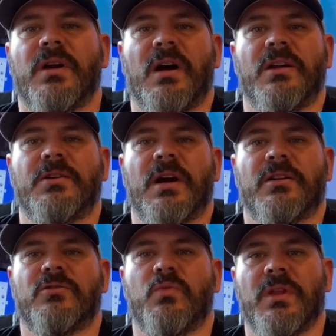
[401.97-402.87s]

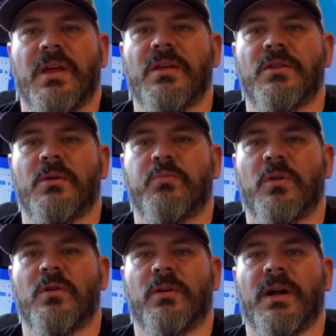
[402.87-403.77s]
contractors within their
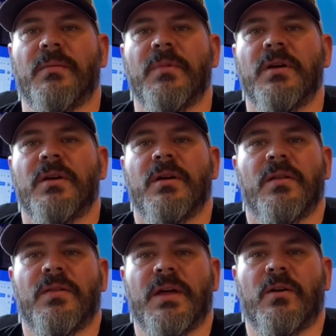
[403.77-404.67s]
program
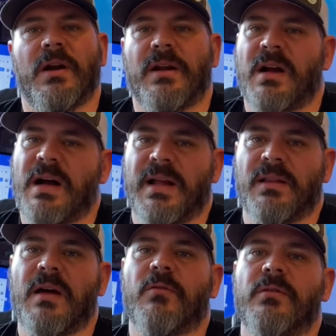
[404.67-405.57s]
that are at a high
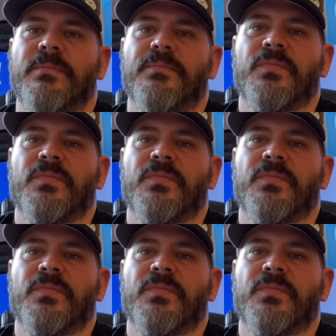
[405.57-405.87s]
level.